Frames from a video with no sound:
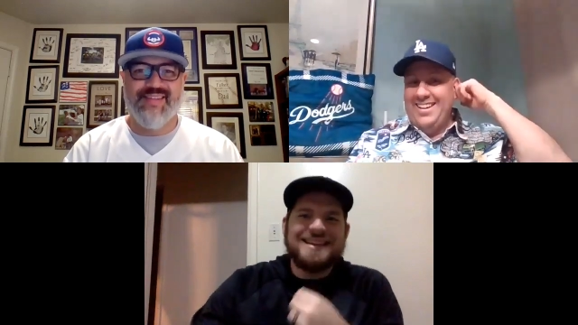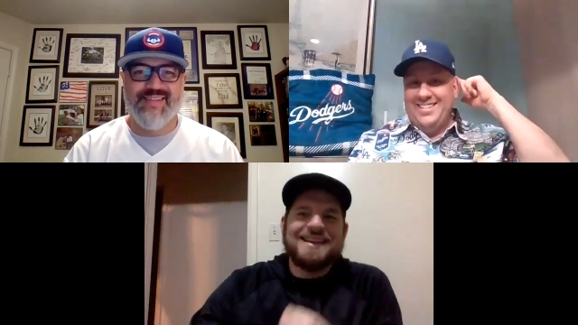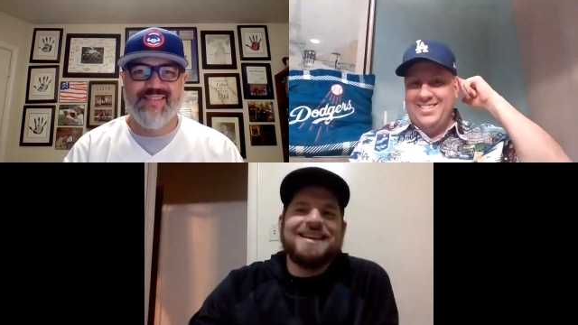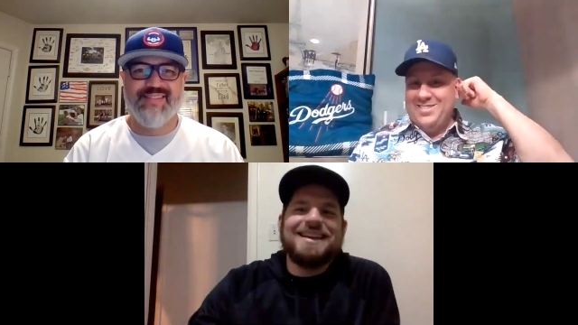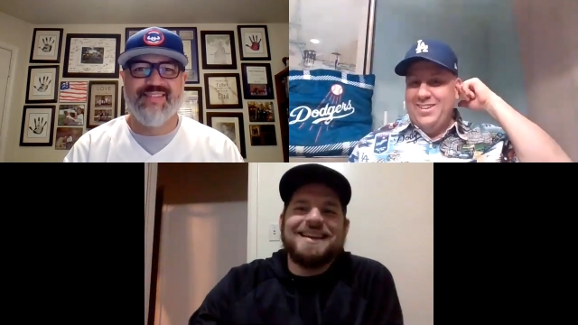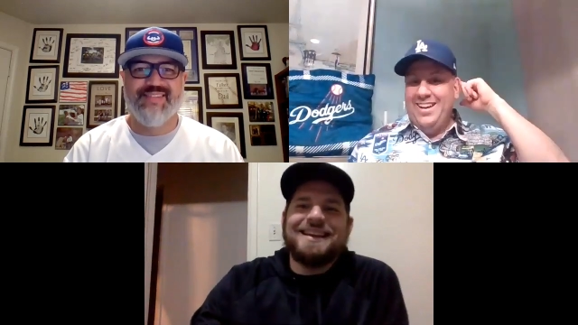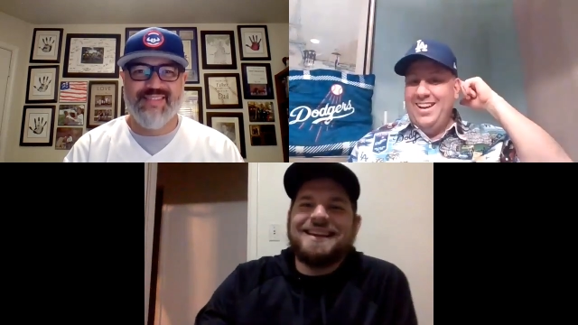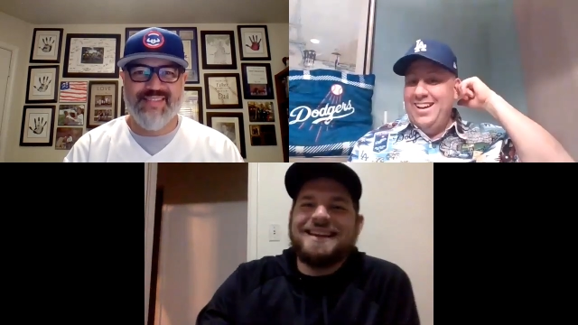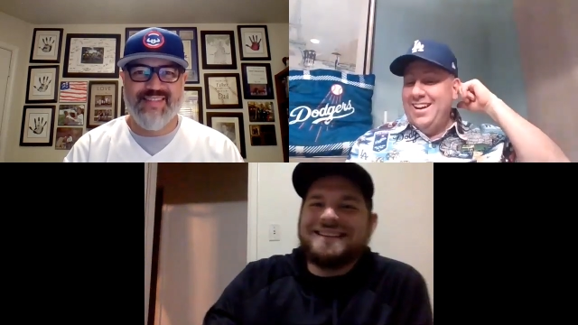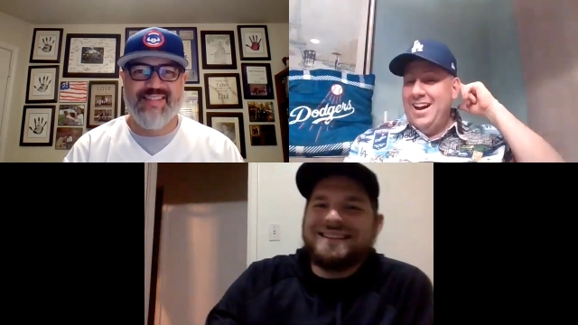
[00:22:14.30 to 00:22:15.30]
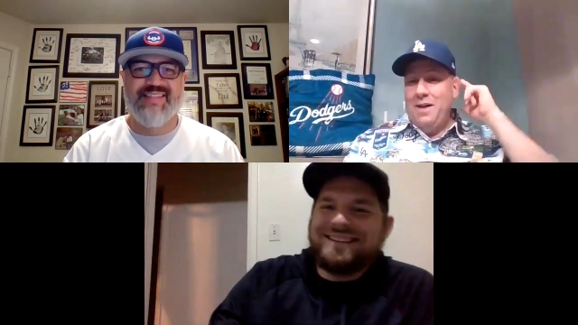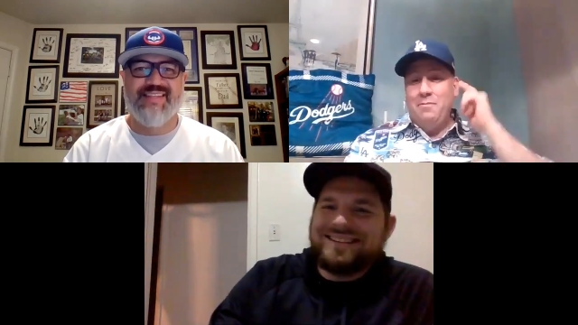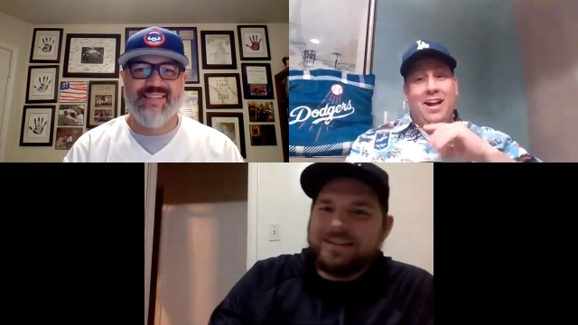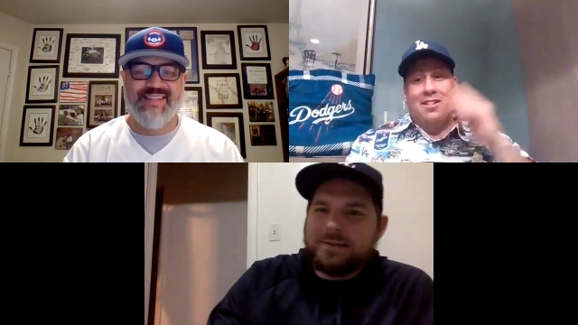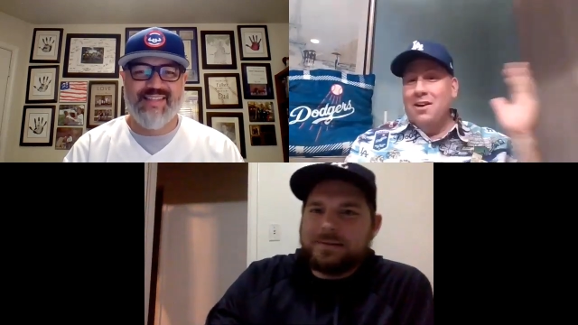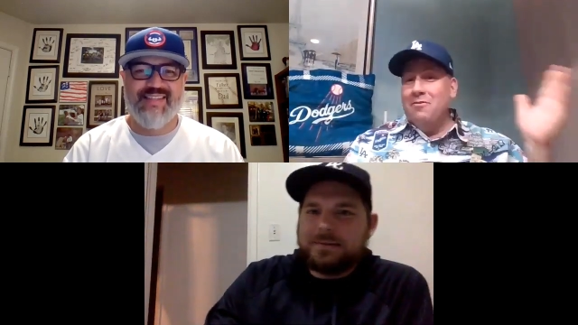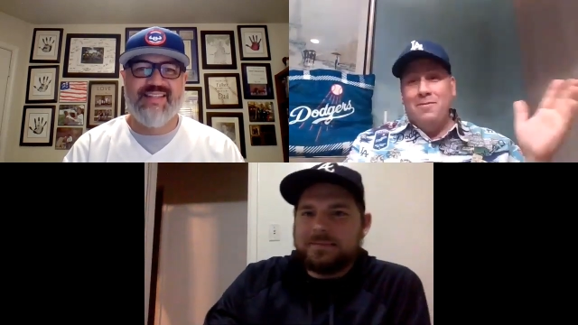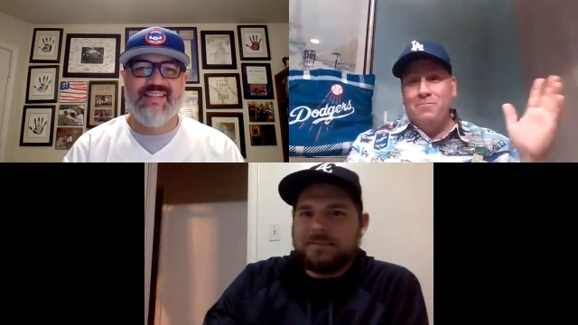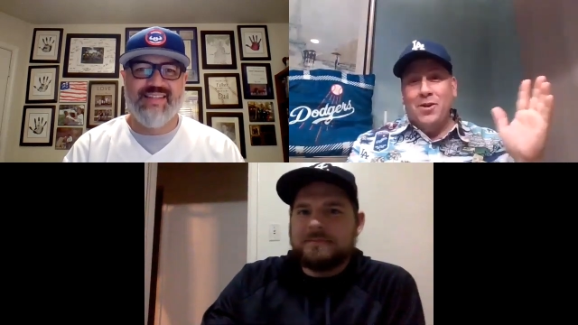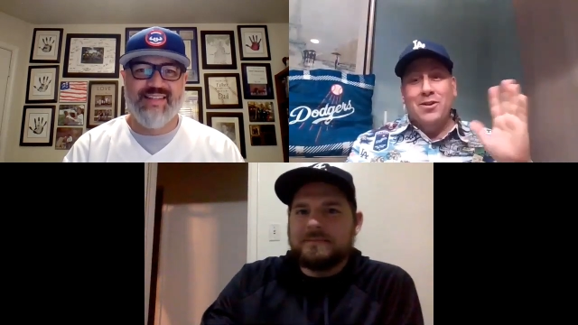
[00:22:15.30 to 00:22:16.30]
Speaker 1: industry. I mean, I love
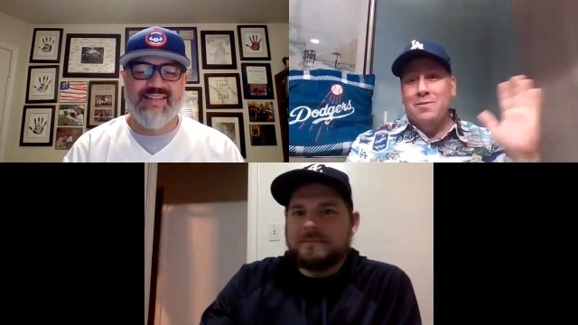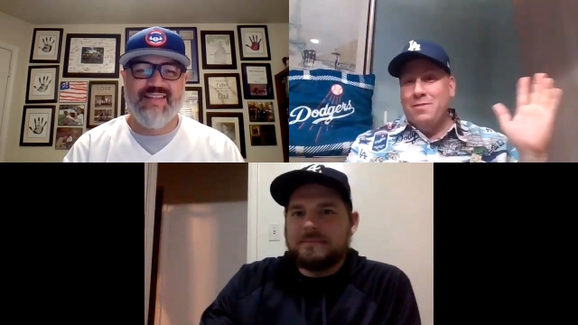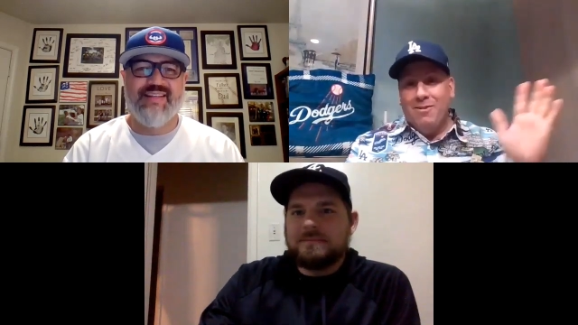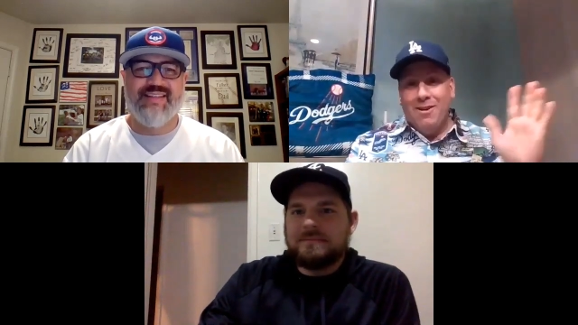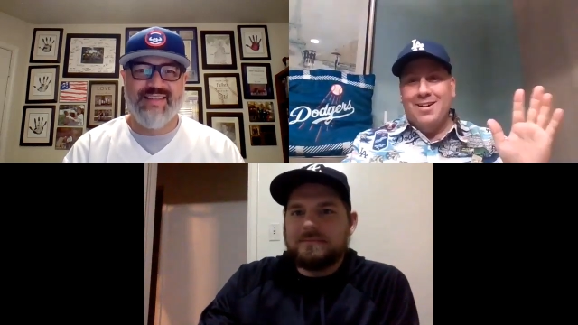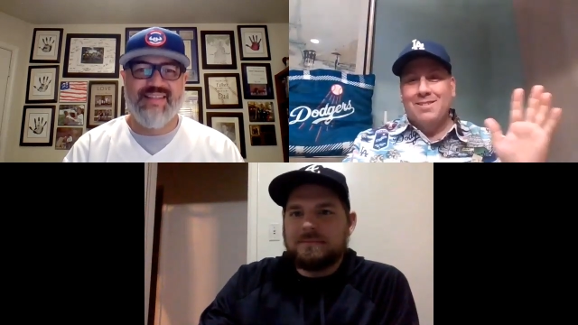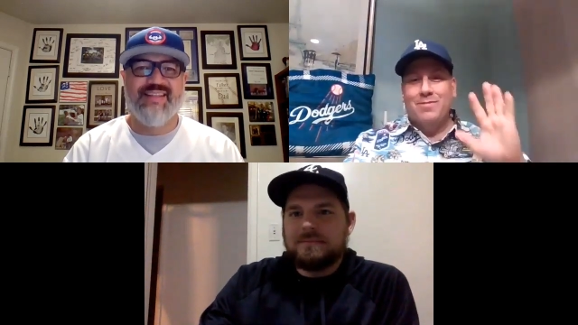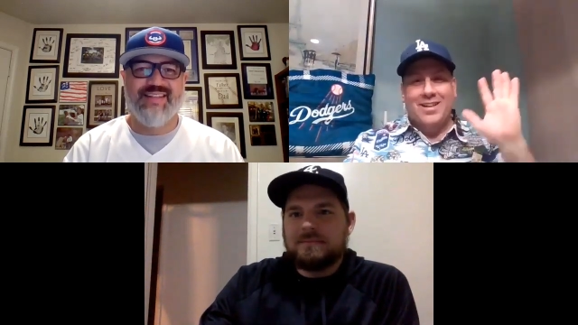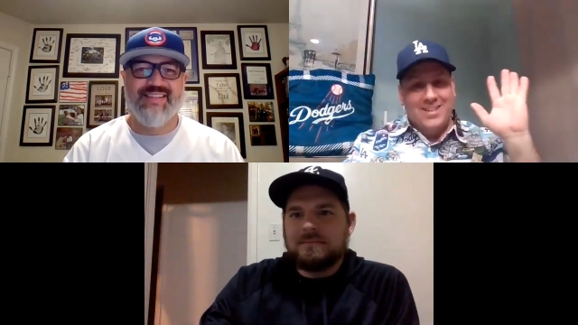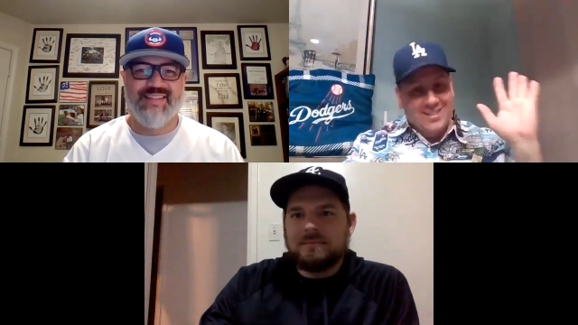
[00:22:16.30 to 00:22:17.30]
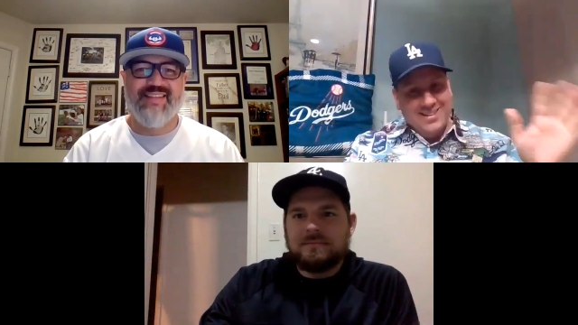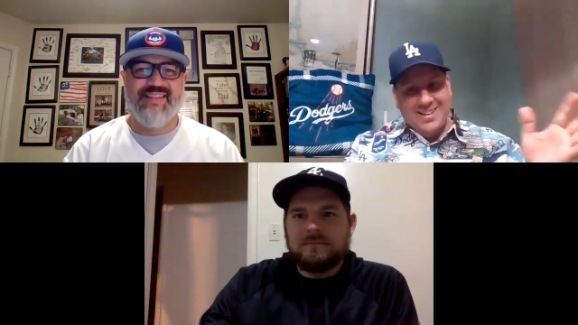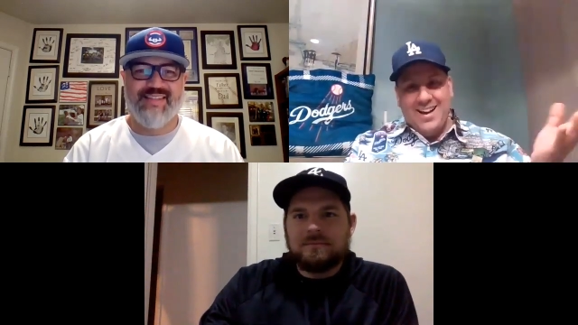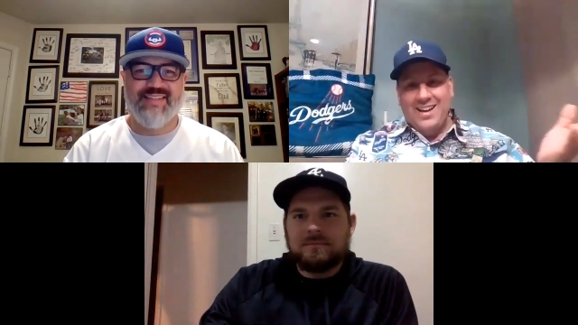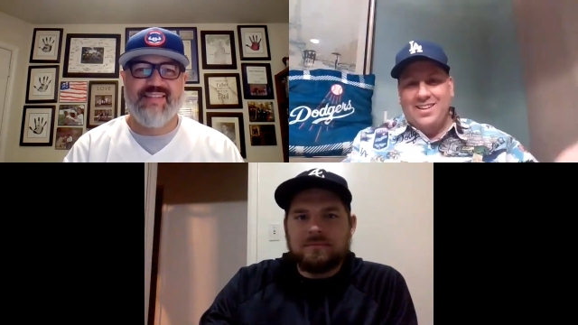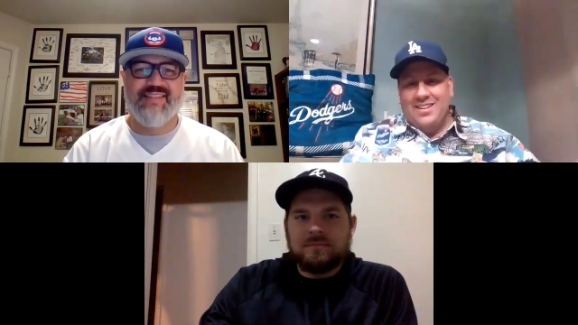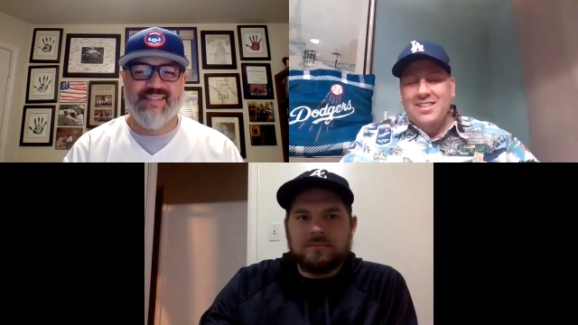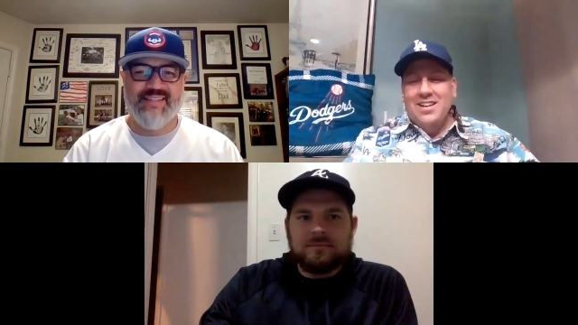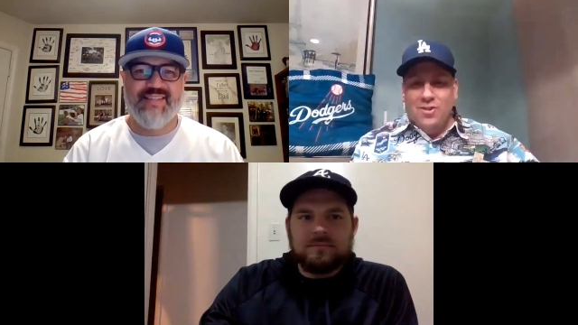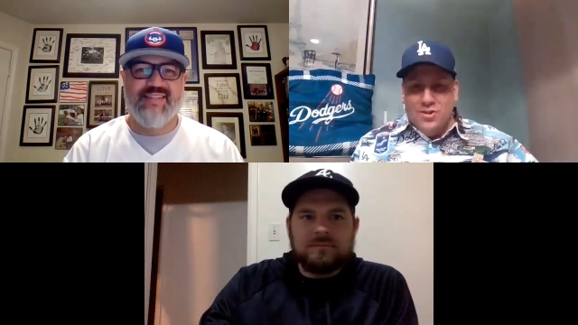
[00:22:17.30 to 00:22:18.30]
them. Don't get me wrong, but
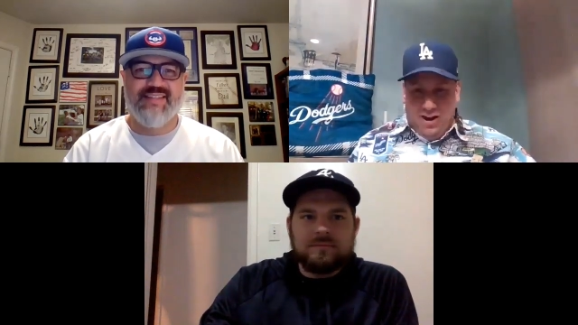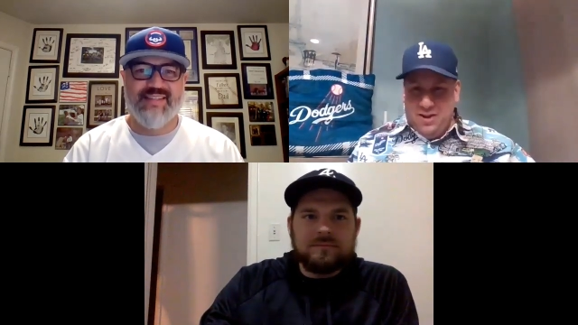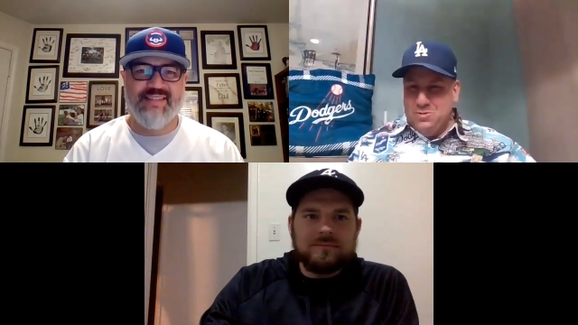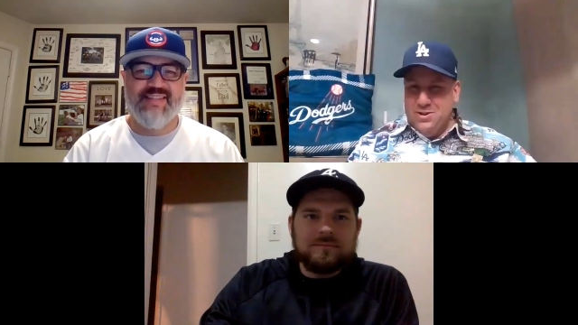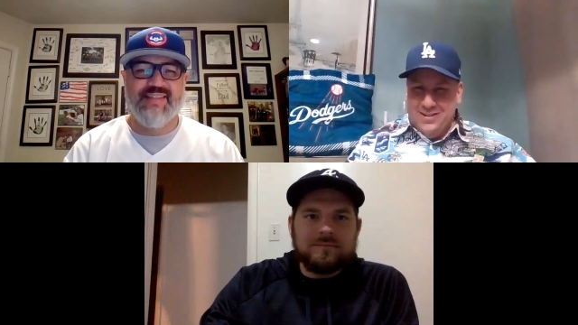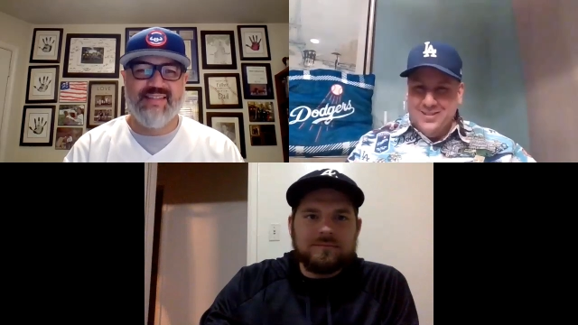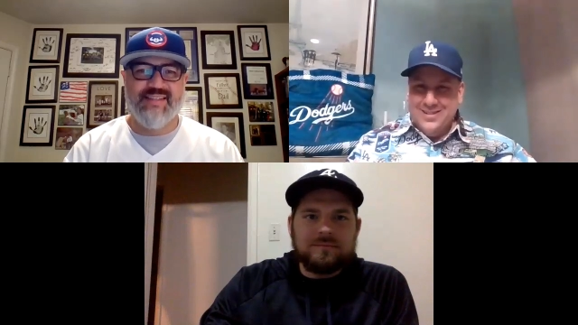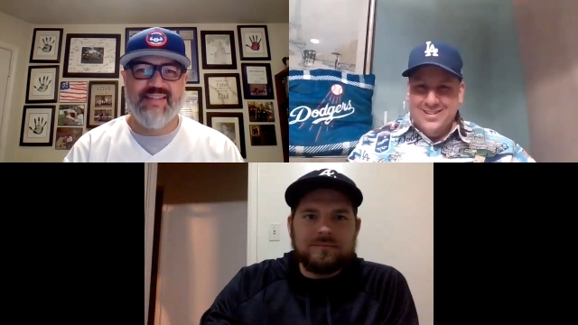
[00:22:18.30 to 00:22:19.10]
doesn't it look awkward?